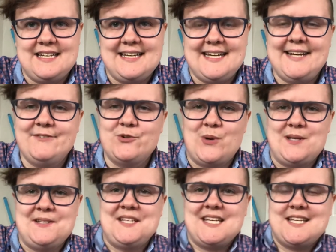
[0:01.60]
Hey
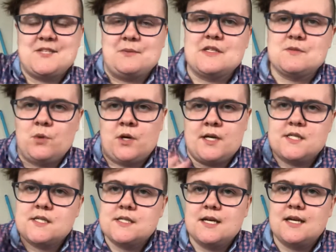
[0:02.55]
everyone, it's Miss
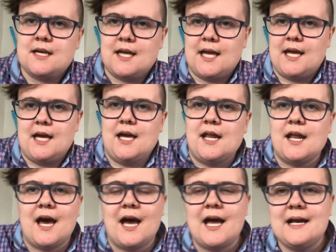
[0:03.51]
Morris, and
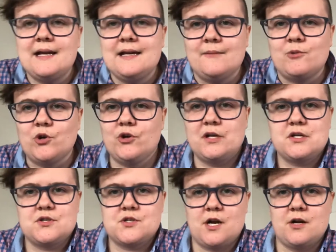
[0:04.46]
I am going
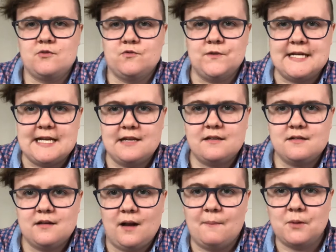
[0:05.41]
to start reading
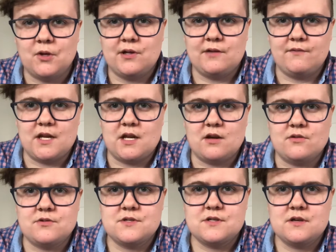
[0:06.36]
and uploading
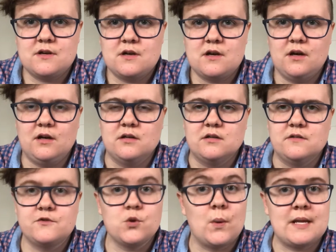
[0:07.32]
videos
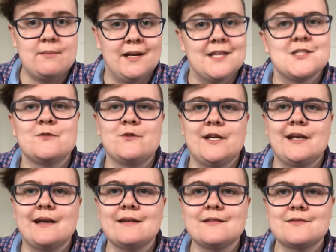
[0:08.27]
of 20 minutes of
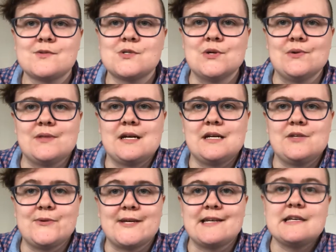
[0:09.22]
reading so that
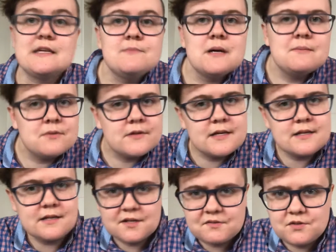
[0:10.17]
you can keep up with it
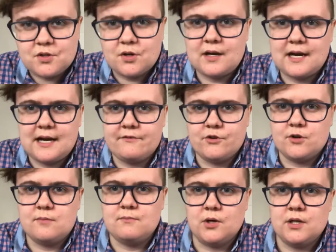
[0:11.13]
if you don't have your
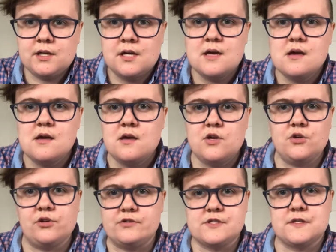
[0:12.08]
own book. You
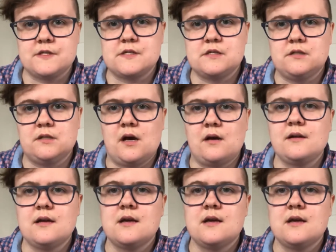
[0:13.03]
can just listen along.